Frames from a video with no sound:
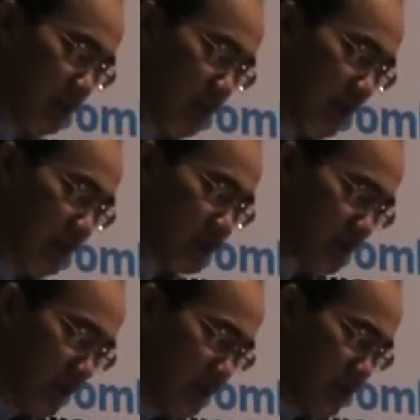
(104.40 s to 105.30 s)
and is
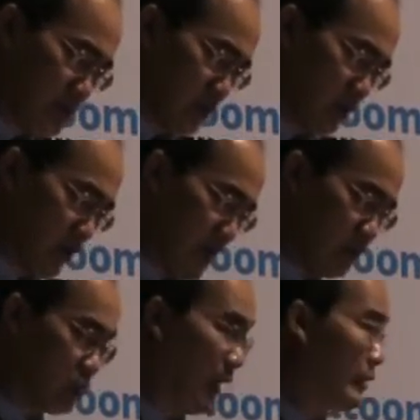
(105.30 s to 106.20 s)
ready to
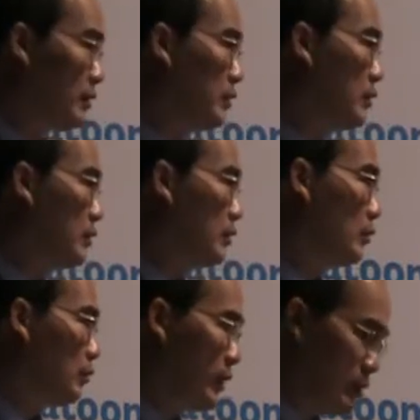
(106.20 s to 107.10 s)
collaborate
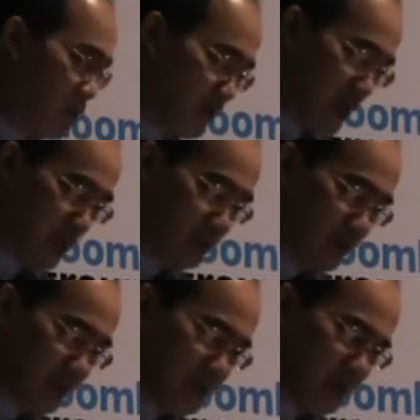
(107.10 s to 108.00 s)
with your
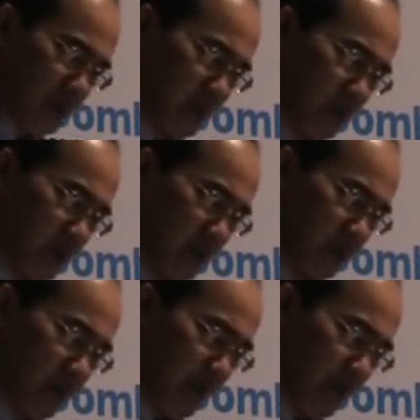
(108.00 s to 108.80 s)
countries, with